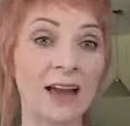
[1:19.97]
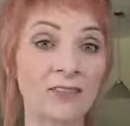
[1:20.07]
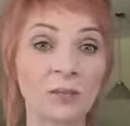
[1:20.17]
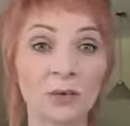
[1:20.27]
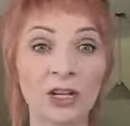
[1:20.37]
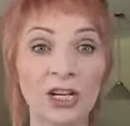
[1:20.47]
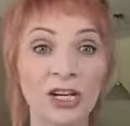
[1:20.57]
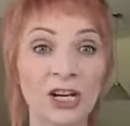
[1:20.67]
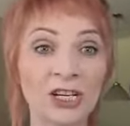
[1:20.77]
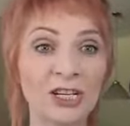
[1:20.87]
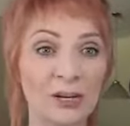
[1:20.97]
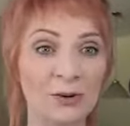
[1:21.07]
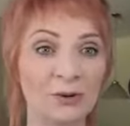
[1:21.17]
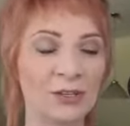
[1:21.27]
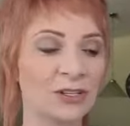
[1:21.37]
Have some really good
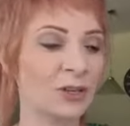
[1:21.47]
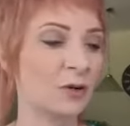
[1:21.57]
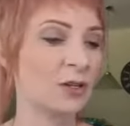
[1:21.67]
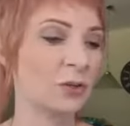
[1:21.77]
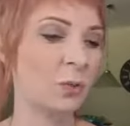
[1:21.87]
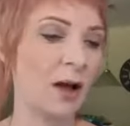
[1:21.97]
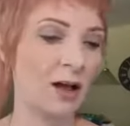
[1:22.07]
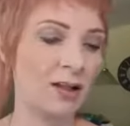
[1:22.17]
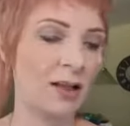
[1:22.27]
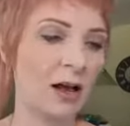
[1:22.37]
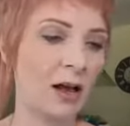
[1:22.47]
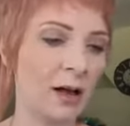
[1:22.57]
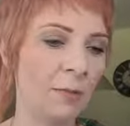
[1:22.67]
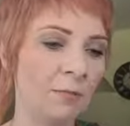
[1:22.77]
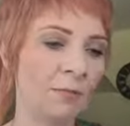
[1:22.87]
news though as
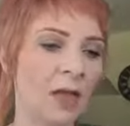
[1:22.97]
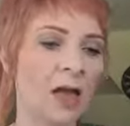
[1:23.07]
well.